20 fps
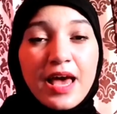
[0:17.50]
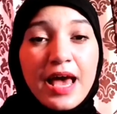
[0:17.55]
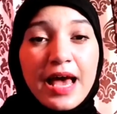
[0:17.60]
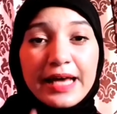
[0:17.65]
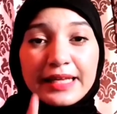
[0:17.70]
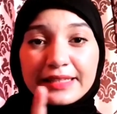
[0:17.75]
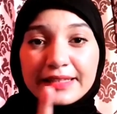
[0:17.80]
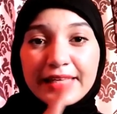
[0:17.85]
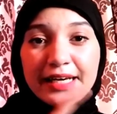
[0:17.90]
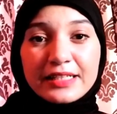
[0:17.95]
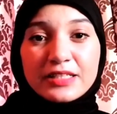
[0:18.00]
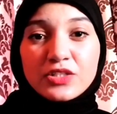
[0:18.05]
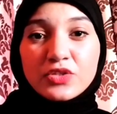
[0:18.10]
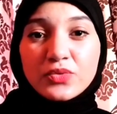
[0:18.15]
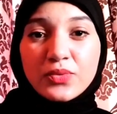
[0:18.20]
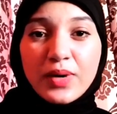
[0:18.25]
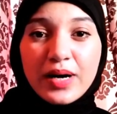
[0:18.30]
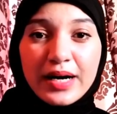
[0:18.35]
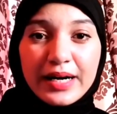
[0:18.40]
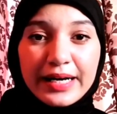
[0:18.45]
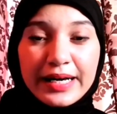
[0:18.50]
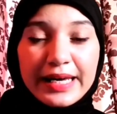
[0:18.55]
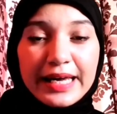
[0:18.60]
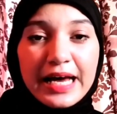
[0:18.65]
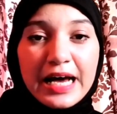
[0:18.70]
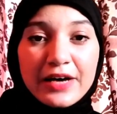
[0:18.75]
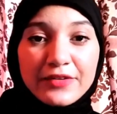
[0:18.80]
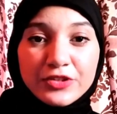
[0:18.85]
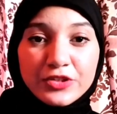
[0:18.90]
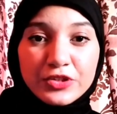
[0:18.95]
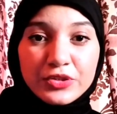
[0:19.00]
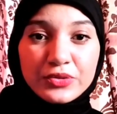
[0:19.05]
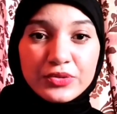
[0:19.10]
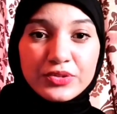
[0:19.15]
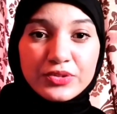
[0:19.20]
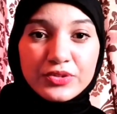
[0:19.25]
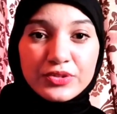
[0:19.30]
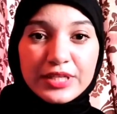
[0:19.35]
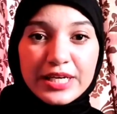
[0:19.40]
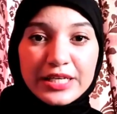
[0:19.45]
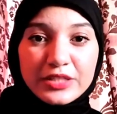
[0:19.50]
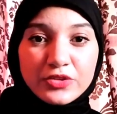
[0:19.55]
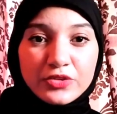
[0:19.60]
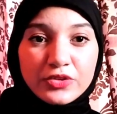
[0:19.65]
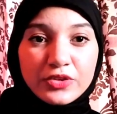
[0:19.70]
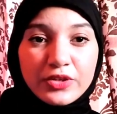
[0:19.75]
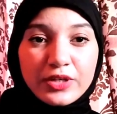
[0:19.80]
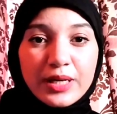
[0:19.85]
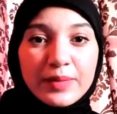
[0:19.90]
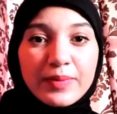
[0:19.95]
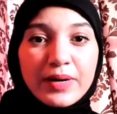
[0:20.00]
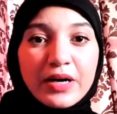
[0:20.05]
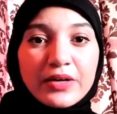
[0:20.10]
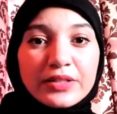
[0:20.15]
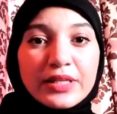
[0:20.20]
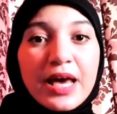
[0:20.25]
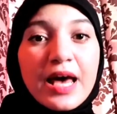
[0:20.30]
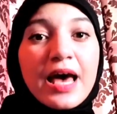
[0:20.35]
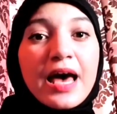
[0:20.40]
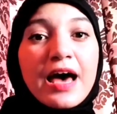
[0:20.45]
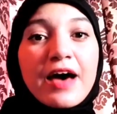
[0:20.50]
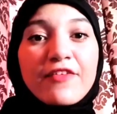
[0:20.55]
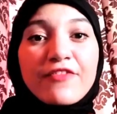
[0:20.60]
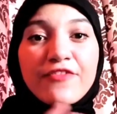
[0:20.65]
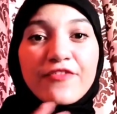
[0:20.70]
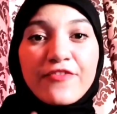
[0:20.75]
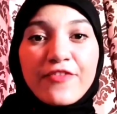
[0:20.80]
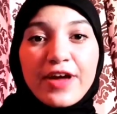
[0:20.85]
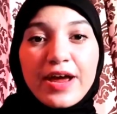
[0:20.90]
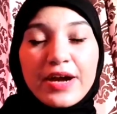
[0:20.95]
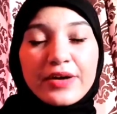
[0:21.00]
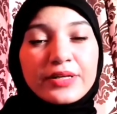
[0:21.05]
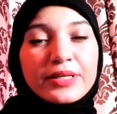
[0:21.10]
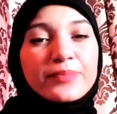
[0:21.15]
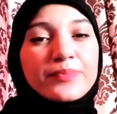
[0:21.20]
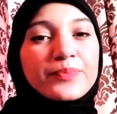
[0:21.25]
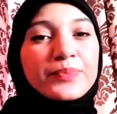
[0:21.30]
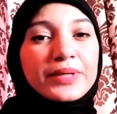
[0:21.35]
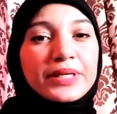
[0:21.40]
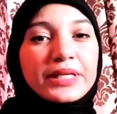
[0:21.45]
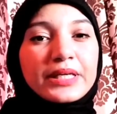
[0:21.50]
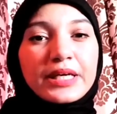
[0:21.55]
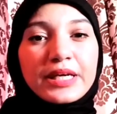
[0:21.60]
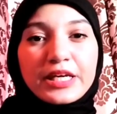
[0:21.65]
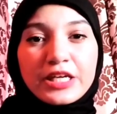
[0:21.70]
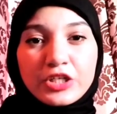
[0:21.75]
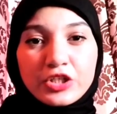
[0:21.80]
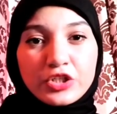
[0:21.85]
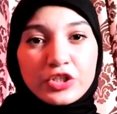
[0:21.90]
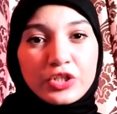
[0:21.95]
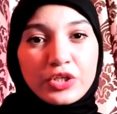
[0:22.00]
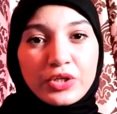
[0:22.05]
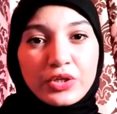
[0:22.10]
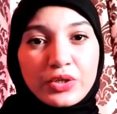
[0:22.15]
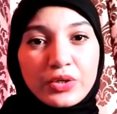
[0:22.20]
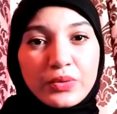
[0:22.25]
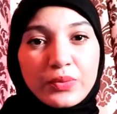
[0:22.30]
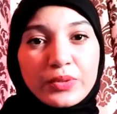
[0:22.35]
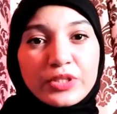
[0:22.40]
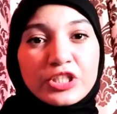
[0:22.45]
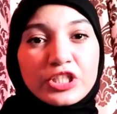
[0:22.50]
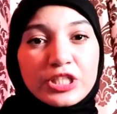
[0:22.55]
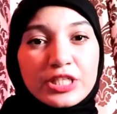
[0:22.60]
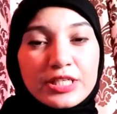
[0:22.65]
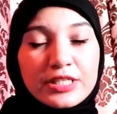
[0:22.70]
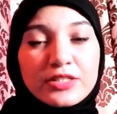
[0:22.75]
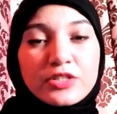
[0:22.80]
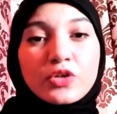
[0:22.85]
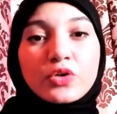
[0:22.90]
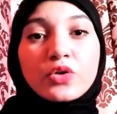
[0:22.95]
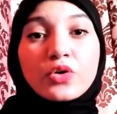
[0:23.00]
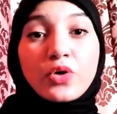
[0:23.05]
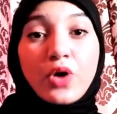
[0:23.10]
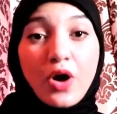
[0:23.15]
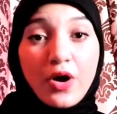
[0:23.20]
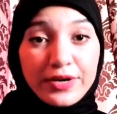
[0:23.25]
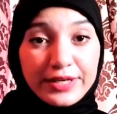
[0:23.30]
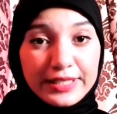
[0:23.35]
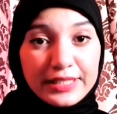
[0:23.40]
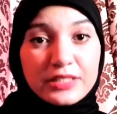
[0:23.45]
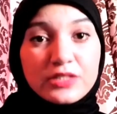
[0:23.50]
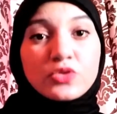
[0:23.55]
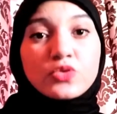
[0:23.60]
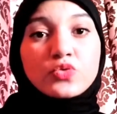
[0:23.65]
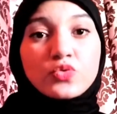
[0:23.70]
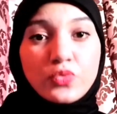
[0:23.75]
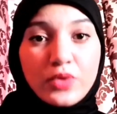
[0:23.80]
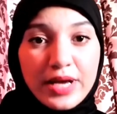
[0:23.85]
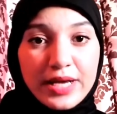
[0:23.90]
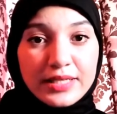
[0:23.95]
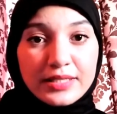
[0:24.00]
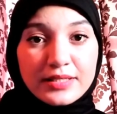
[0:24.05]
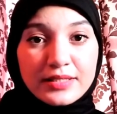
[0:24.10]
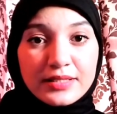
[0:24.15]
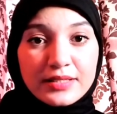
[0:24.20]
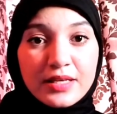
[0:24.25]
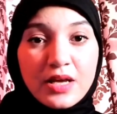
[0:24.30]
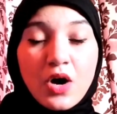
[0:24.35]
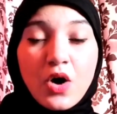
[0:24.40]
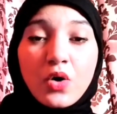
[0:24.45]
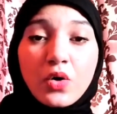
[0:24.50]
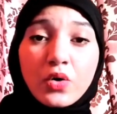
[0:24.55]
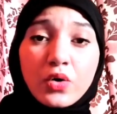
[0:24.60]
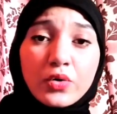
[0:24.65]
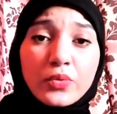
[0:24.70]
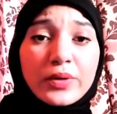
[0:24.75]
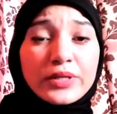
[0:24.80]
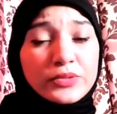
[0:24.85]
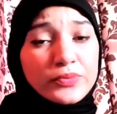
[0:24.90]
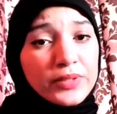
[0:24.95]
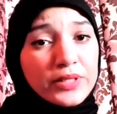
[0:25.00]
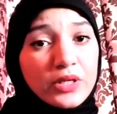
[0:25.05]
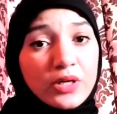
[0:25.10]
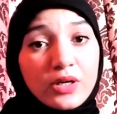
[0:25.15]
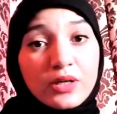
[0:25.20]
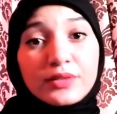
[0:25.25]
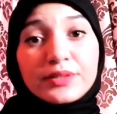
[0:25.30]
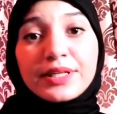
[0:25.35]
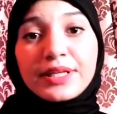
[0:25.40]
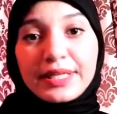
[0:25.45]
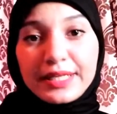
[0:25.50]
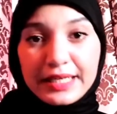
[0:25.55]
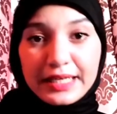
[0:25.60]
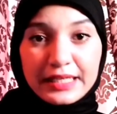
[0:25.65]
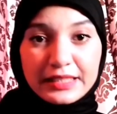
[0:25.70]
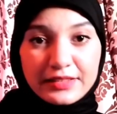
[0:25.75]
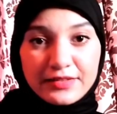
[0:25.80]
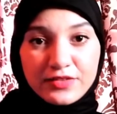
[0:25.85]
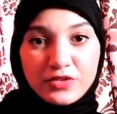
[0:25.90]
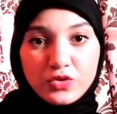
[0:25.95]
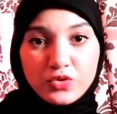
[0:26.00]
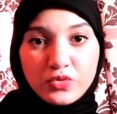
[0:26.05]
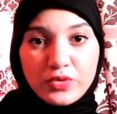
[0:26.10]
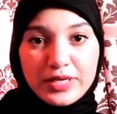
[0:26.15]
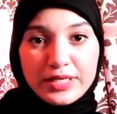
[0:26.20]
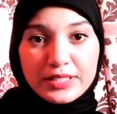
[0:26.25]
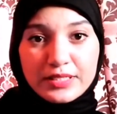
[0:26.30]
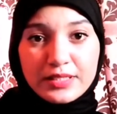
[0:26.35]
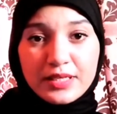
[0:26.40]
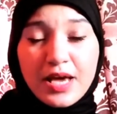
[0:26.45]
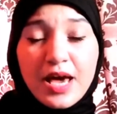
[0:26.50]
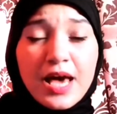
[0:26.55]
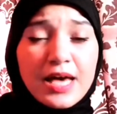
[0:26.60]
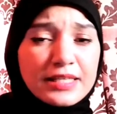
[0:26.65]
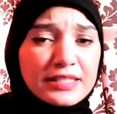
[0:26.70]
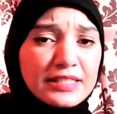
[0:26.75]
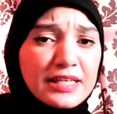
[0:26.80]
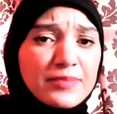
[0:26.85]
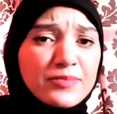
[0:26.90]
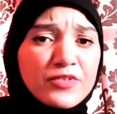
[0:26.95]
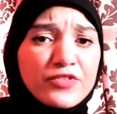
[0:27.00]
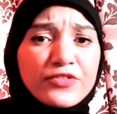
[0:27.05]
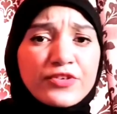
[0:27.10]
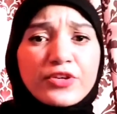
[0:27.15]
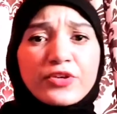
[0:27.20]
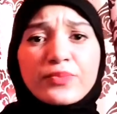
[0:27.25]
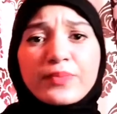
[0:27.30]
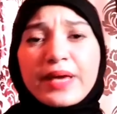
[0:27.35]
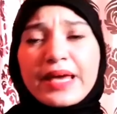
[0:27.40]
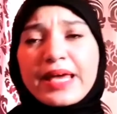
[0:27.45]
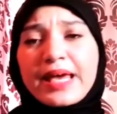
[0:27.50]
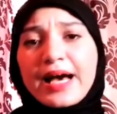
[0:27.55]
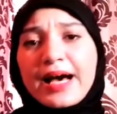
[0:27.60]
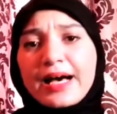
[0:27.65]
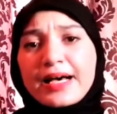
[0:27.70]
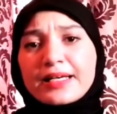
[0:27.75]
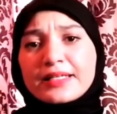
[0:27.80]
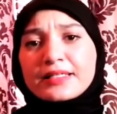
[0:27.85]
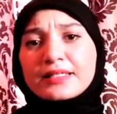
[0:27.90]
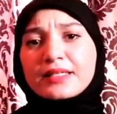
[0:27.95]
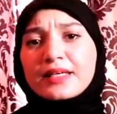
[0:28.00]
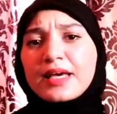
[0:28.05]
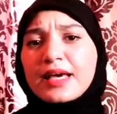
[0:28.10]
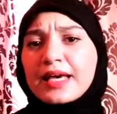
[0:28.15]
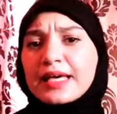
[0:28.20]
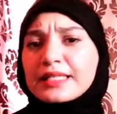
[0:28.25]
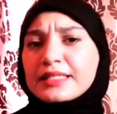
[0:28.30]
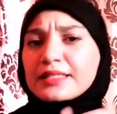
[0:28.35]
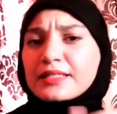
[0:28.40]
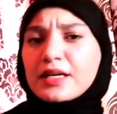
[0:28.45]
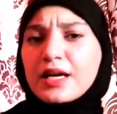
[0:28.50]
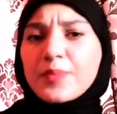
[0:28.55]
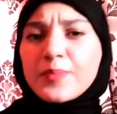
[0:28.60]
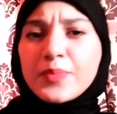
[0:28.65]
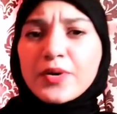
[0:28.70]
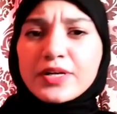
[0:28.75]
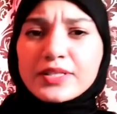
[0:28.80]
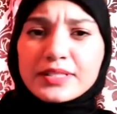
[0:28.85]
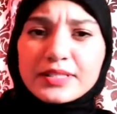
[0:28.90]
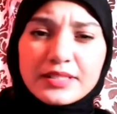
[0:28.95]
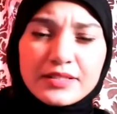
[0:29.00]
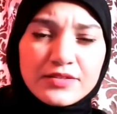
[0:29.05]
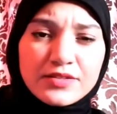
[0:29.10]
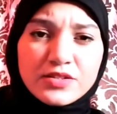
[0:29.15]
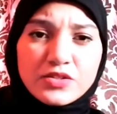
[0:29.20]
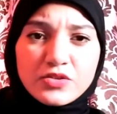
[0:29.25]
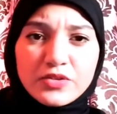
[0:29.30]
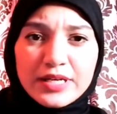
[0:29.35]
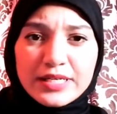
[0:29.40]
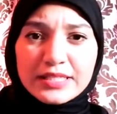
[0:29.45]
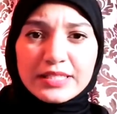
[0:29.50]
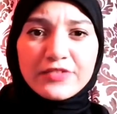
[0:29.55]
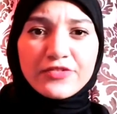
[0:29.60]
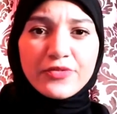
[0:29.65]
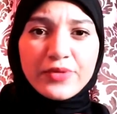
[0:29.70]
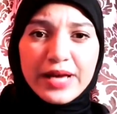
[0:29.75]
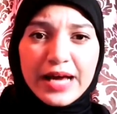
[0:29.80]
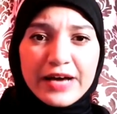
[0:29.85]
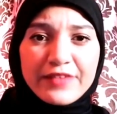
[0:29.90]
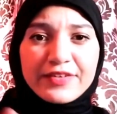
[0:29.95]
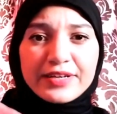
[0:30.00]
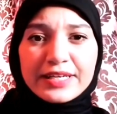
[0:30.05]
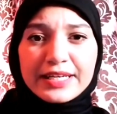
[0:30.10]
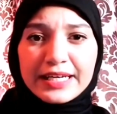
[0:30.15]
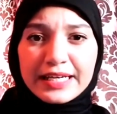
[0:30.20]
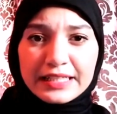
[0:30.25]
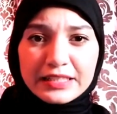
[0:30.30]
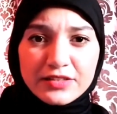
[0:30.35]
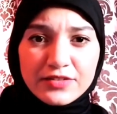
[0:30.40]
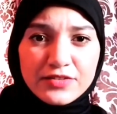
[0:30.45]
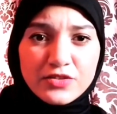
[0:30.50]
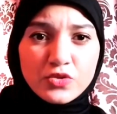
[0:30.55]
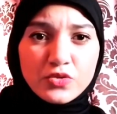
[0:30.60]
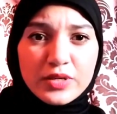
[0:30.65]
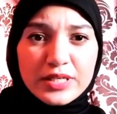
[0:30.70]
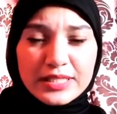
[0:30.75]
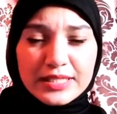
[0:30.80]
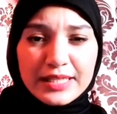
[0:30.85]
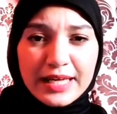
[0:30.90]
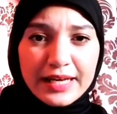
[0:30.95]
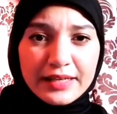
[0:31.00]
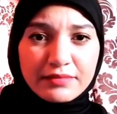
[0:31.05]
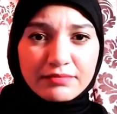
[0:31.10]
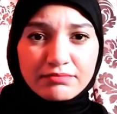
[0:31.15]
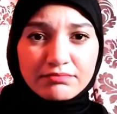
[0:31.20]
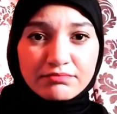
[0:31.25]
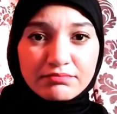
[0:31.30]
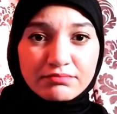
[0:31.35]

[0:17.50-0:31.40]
And that's why I have chosen today to talk about a very big issue, which is the chronic stress, or what we call the negative stress. Some of you may ask, is there a positive stress if we have a negative stress then?